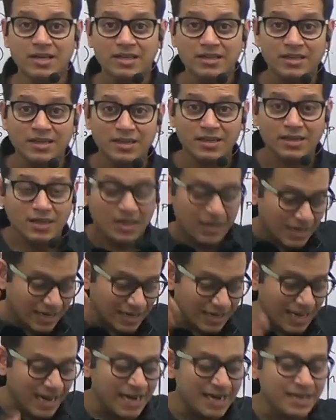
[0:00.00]
The
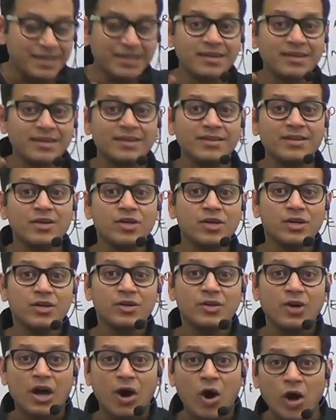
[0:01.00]
lighter,
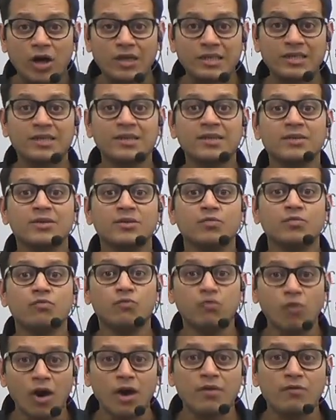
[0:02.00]
hotter
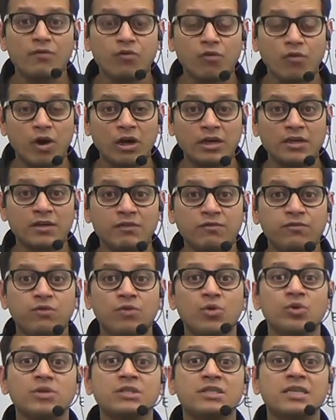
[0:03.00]
water
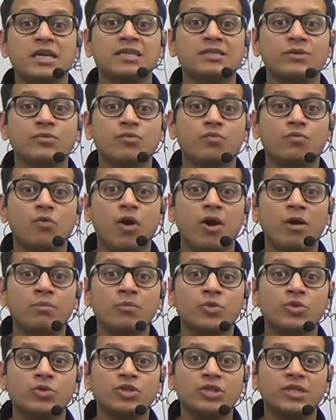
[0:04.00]
flows as a warm
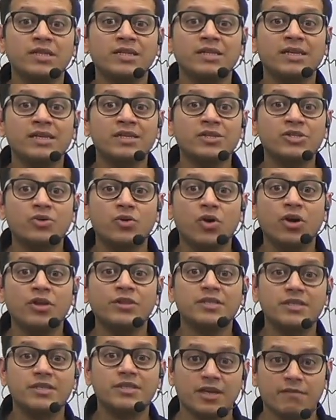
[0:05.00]
ocean currents
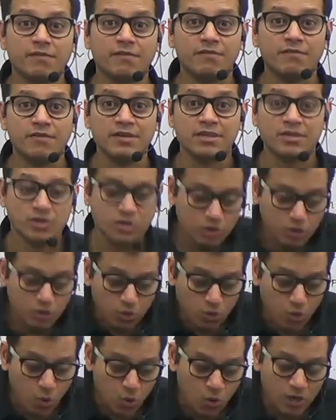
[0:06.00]
on the surface. The
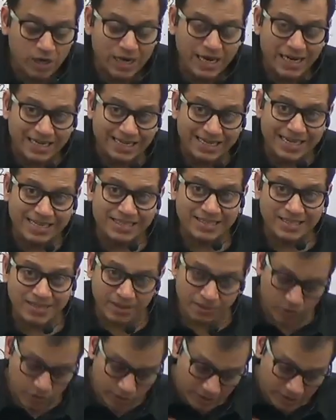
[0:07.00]
cold and denser
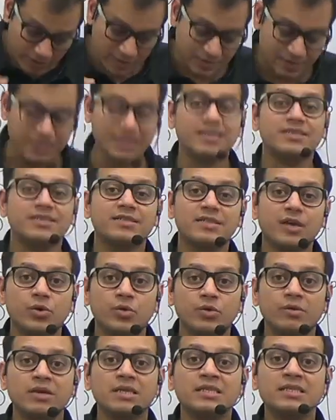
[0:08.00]
water sinks
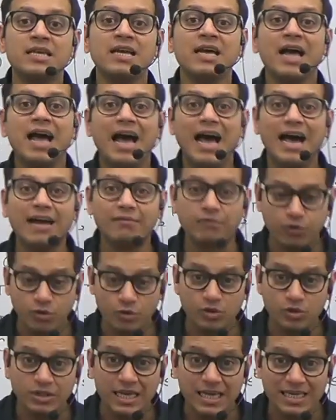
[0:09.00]
downwards and
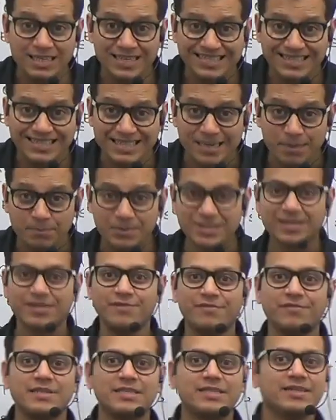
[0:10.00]
flows as a
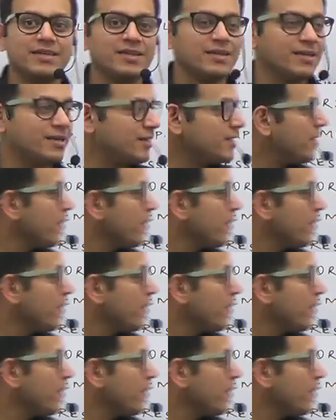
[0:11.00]
subsurface current.